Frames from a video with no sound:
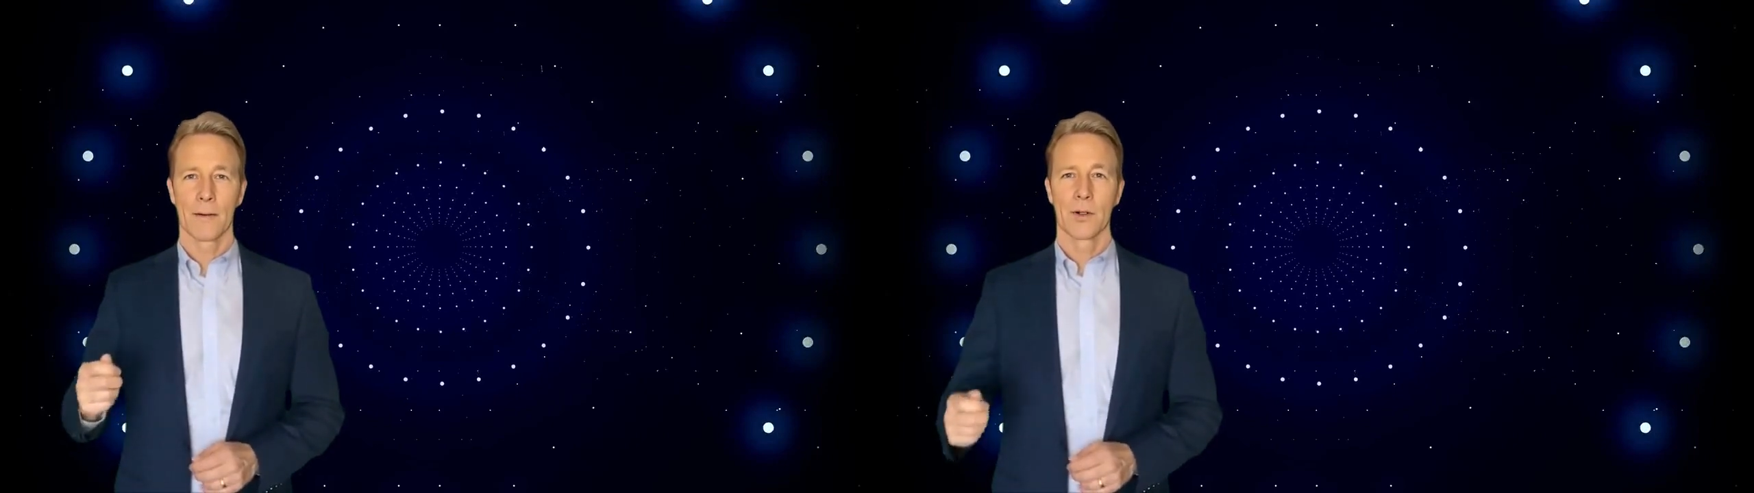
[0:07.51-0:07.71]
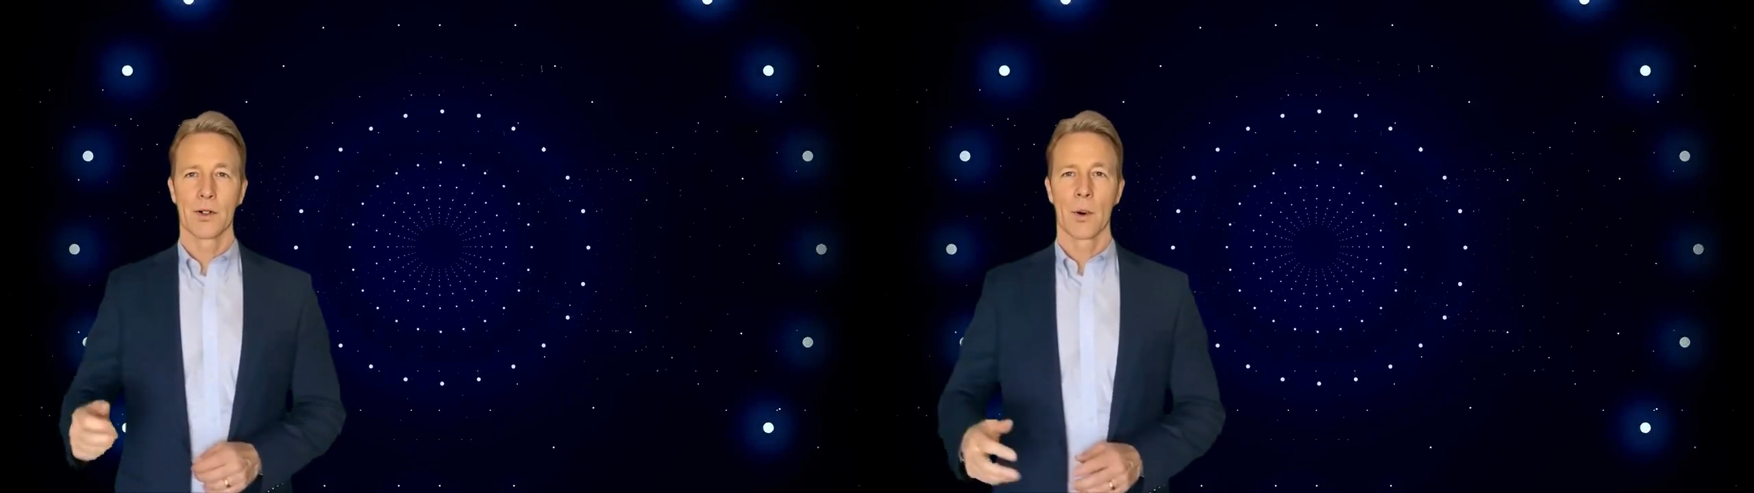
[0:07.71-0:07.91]

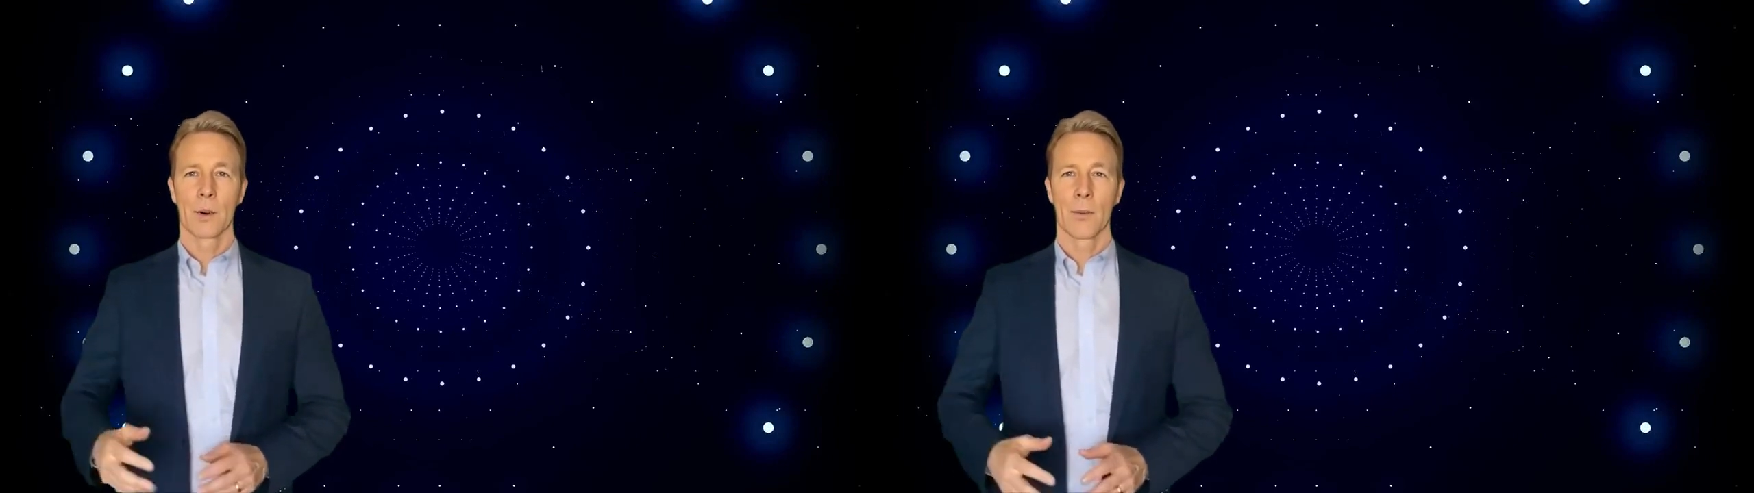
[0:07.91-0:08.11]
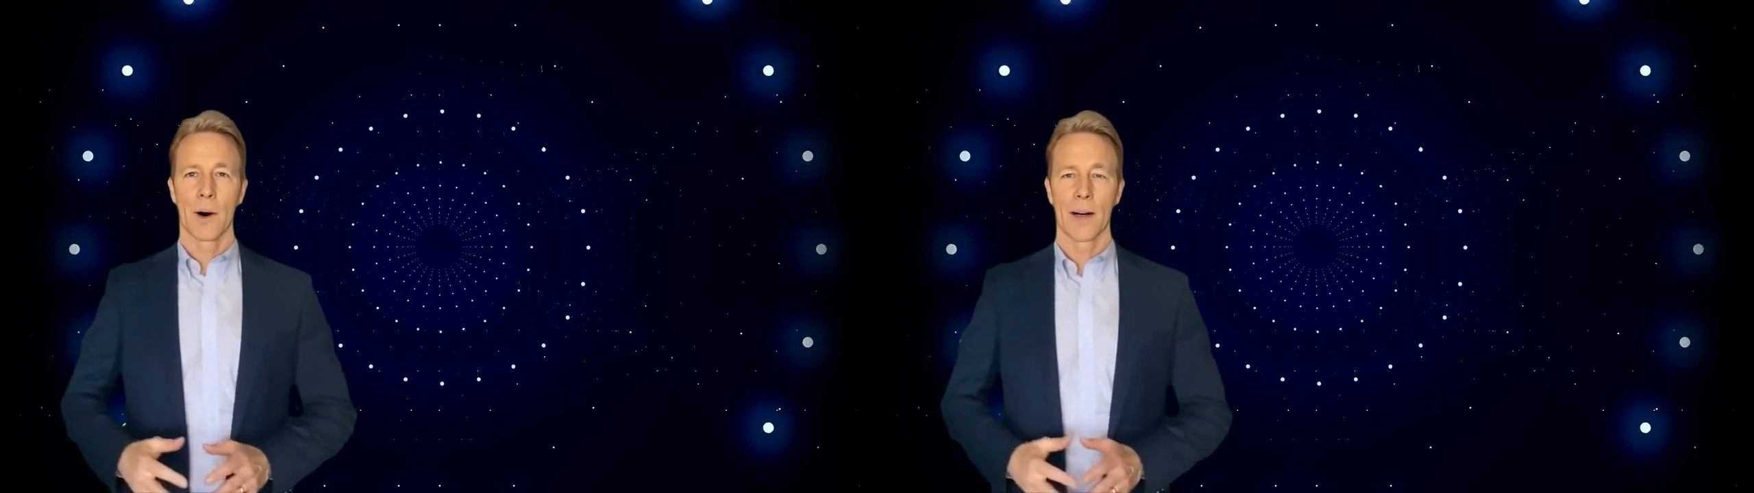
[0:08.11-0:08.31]
The
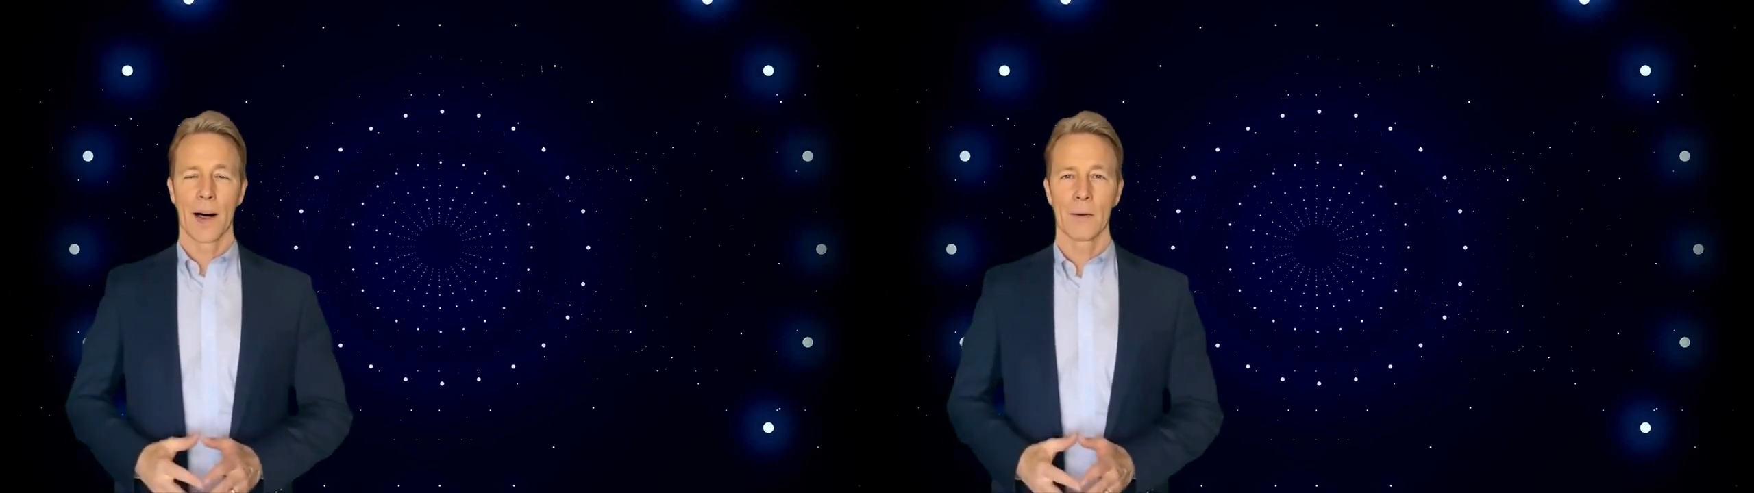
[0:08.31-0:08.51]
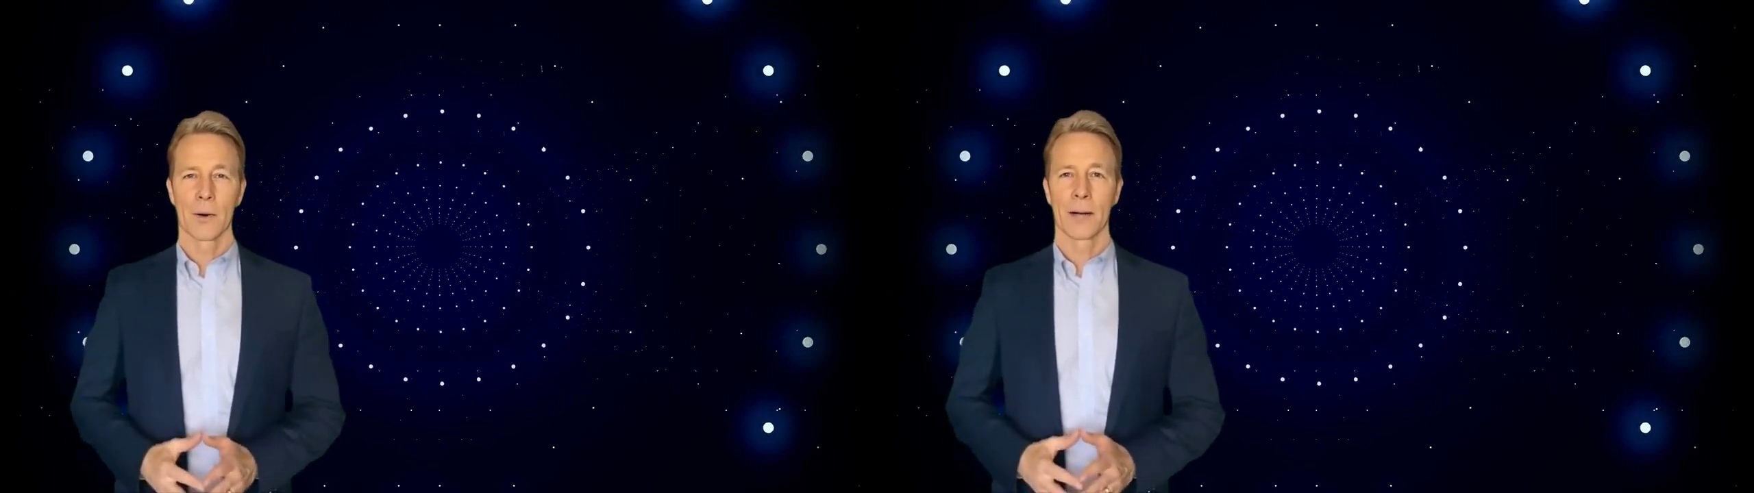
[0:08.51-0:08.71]
short-run
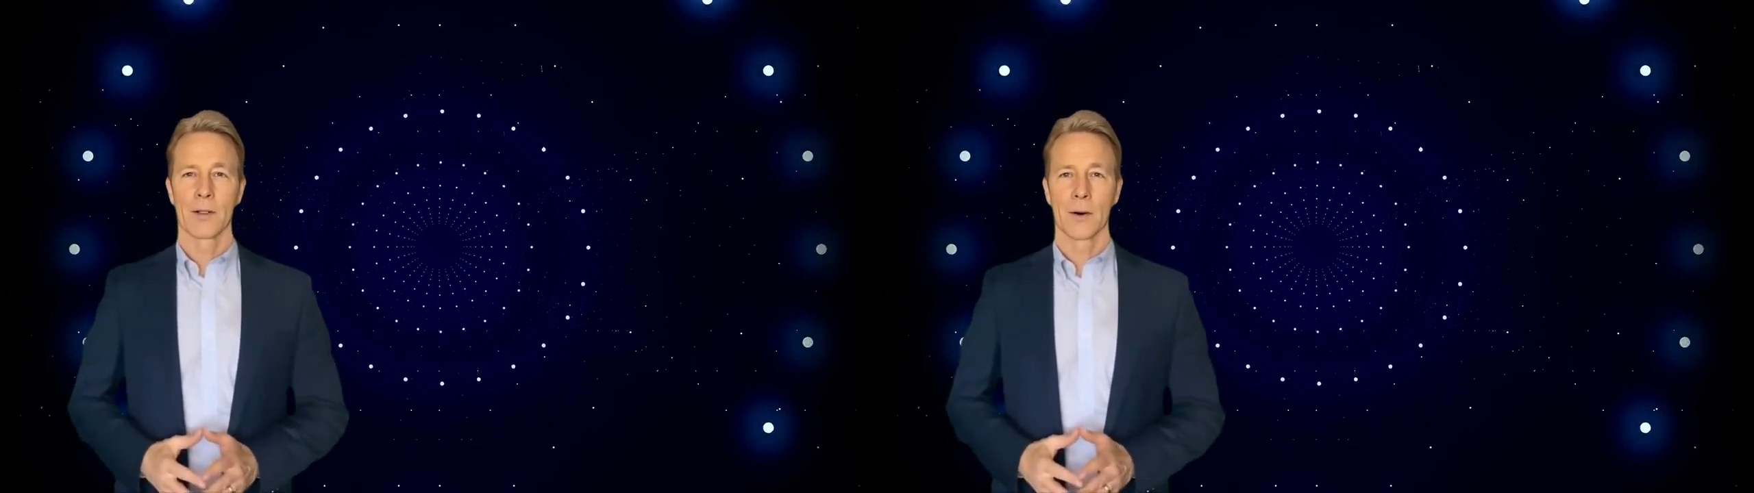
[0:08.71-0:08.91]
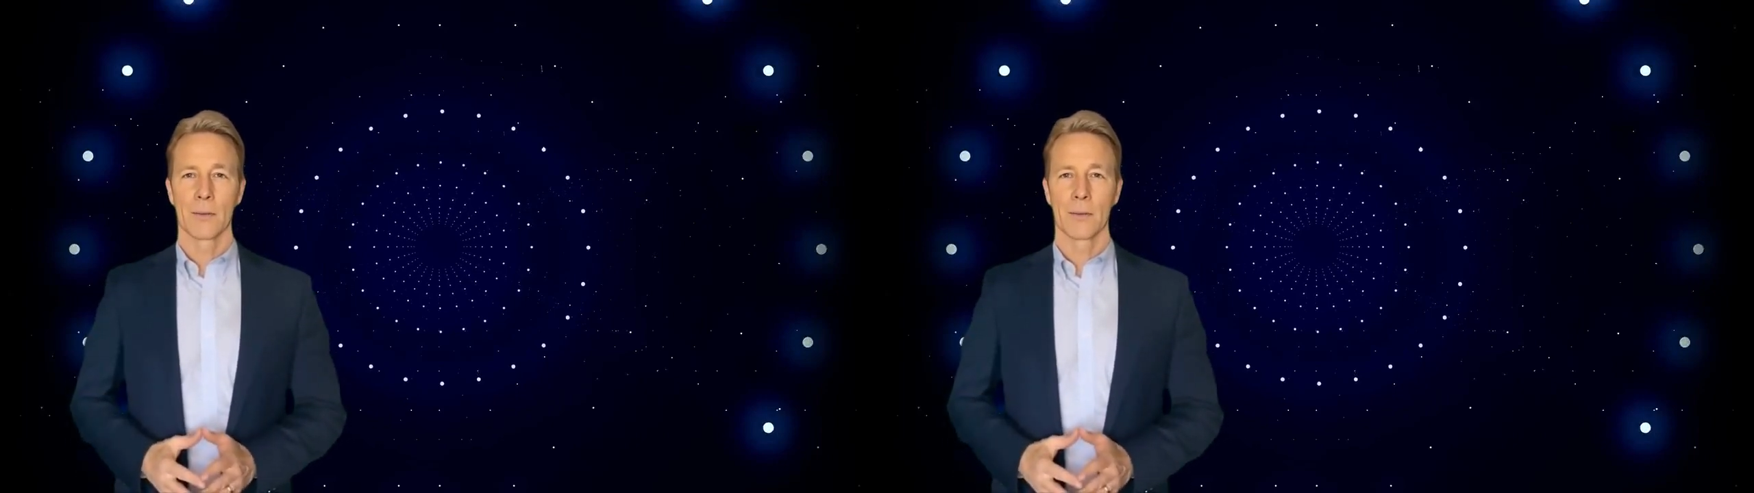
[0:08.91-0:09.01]
aggregate